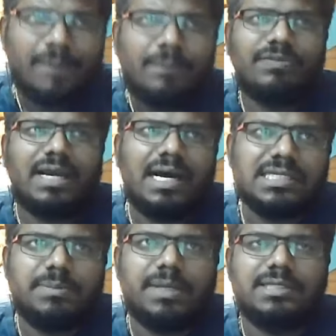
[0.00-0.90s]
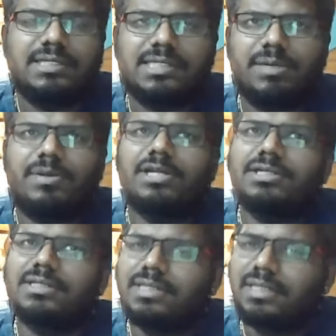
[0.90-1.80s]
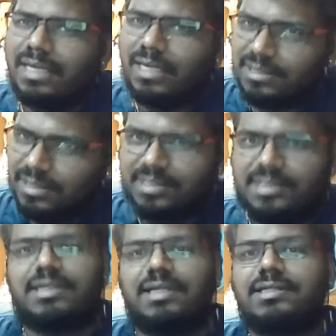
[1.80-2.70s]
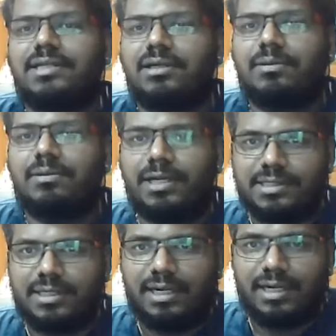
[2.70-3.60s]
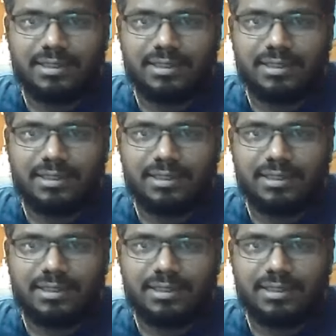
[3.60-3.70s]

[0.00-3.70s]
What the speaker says: caste-based discrimination still exists in certain places in India.